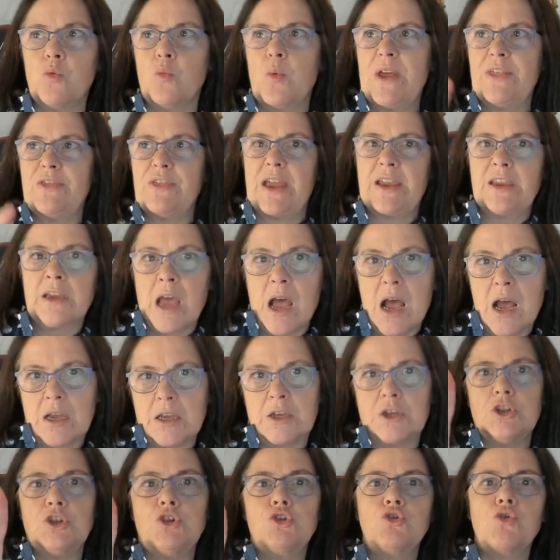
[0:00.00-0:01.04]
where they can't
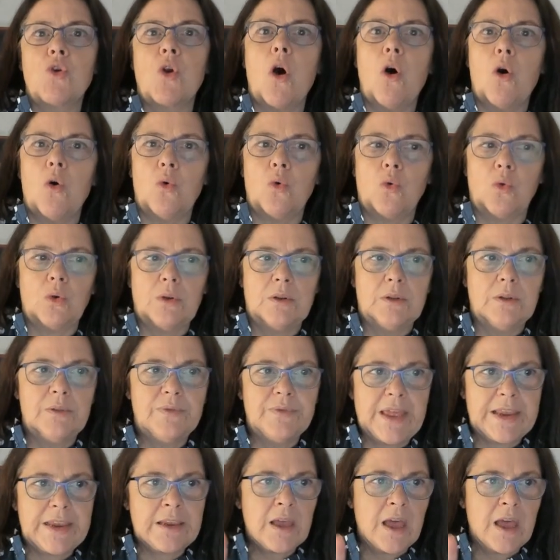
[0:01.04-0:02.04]
control it.